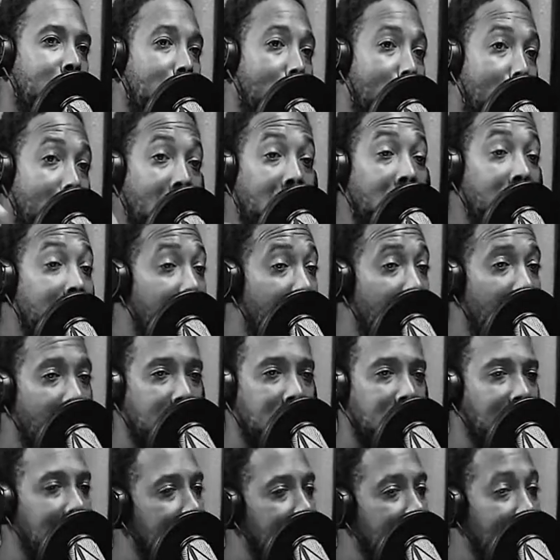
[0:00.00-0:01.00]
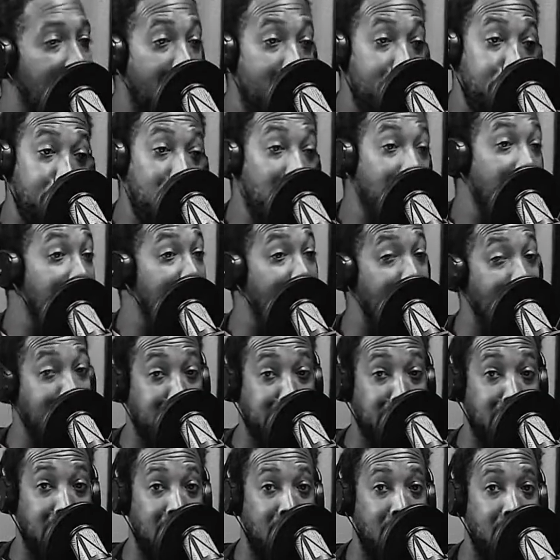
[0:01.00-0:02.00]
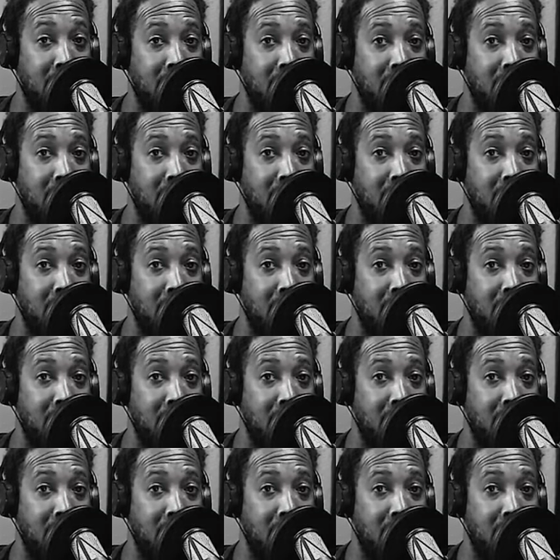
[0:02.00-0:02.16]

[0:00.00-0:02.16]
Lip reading: billionaires is not feeling that shit.